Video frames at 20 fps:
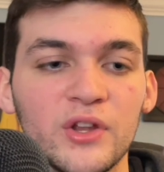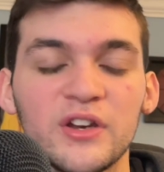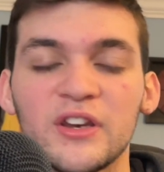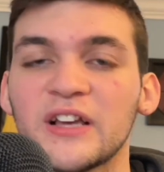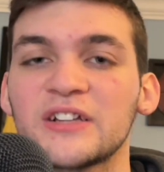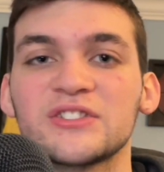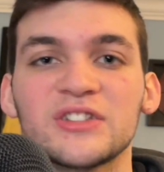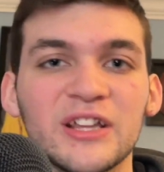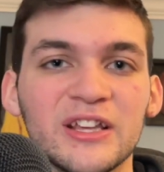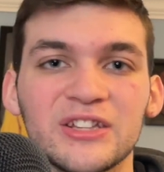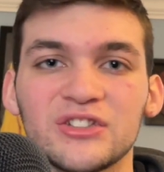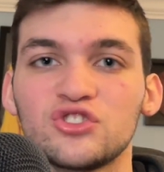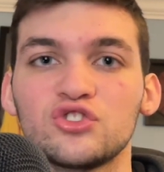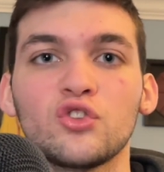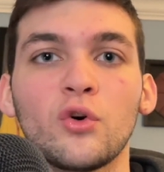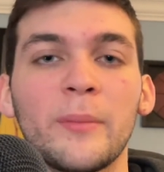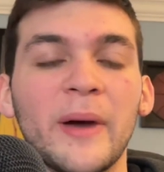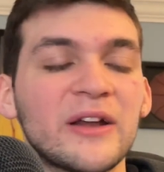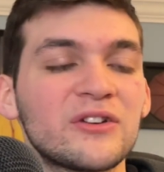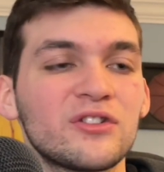Knicks think he's so
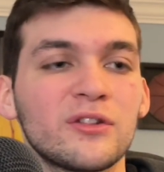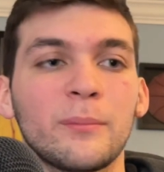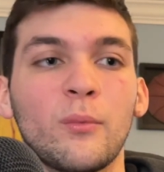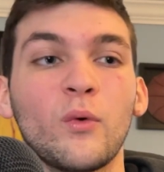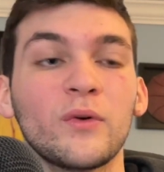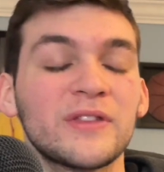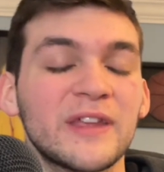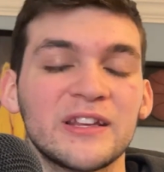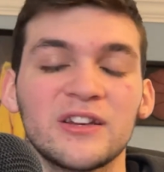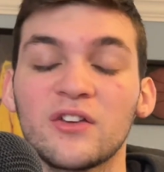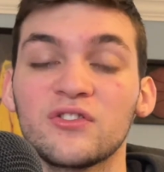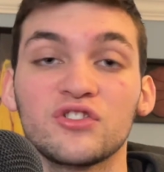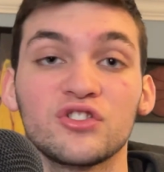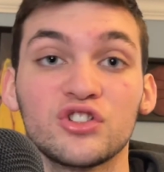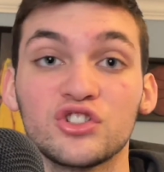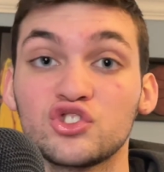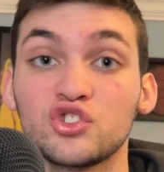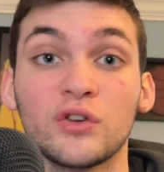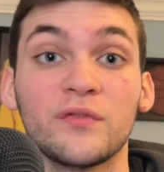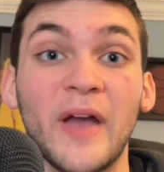bad to the point that he doesn't
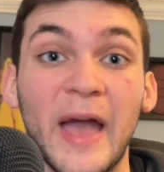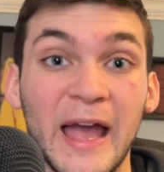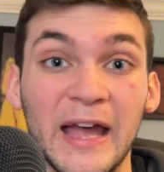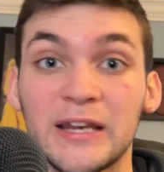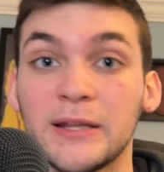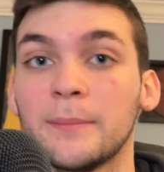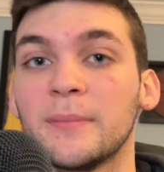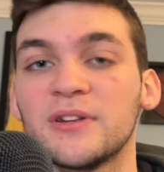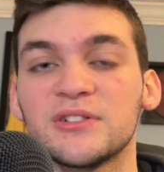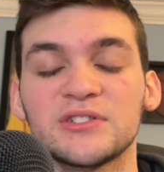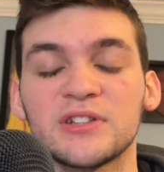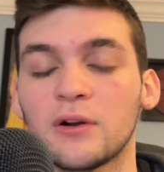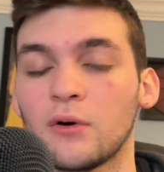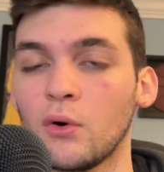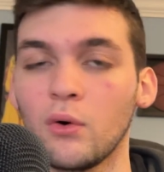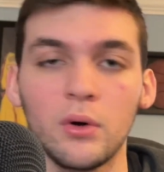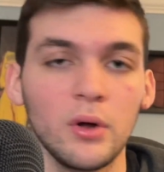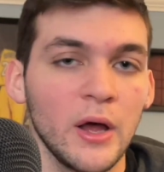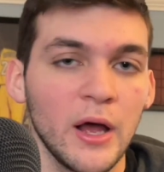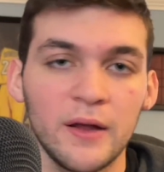deserve any minutes at
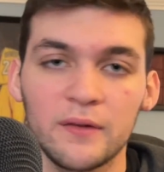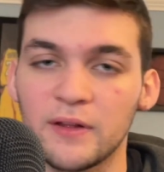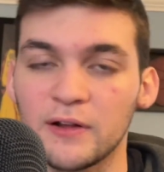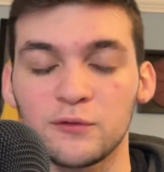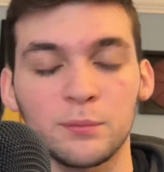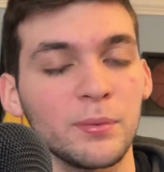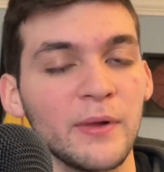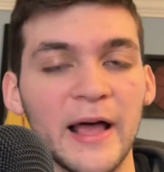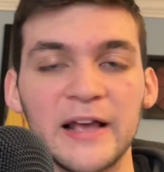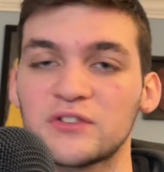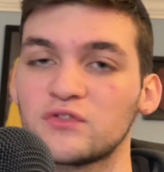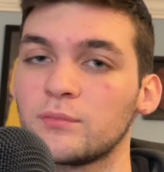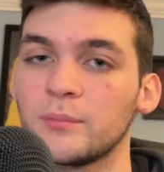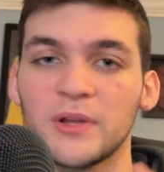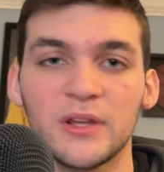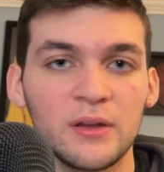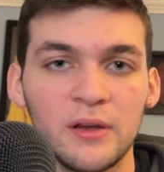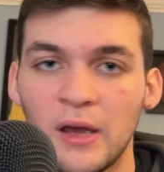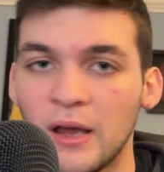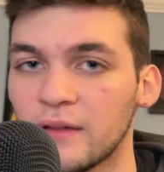all? That's
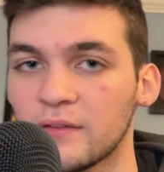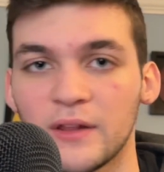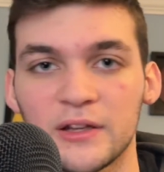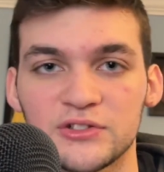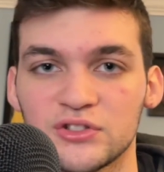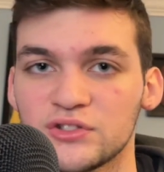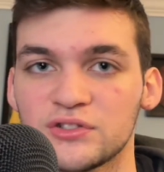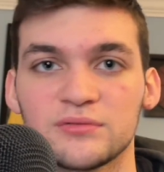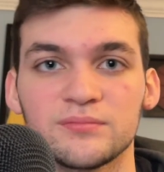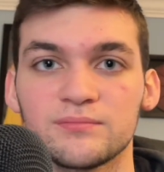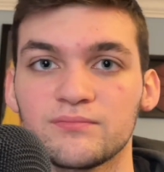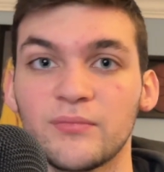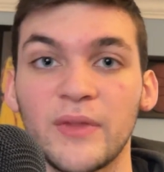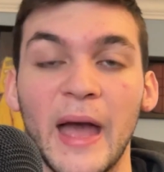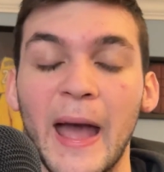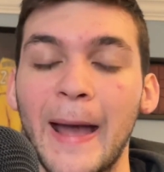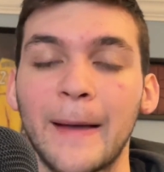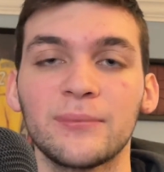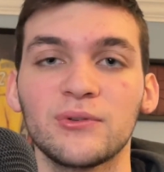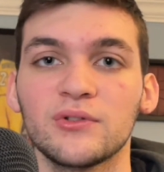blasphemy. That's just
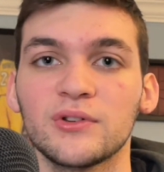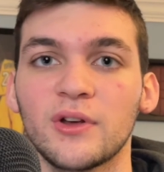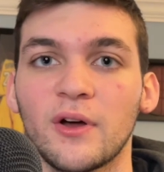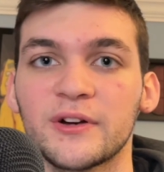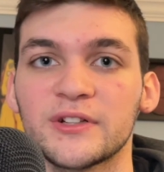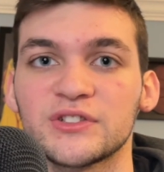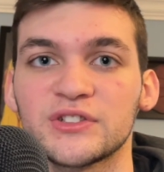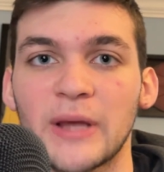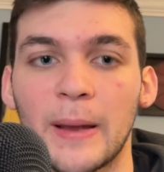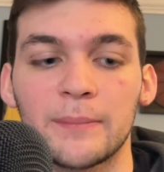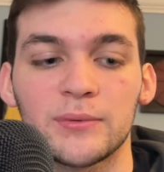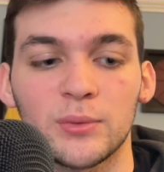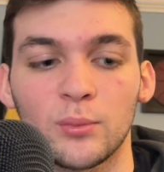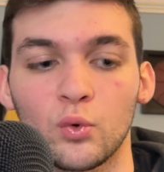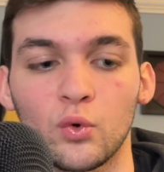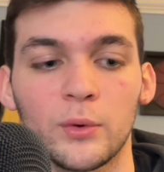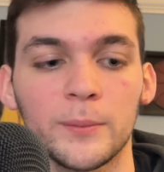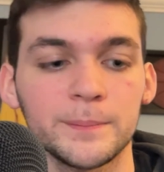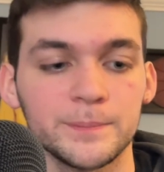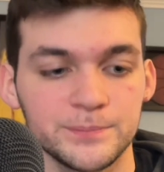absolutely
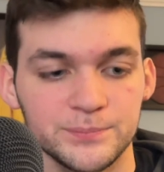unacceptable.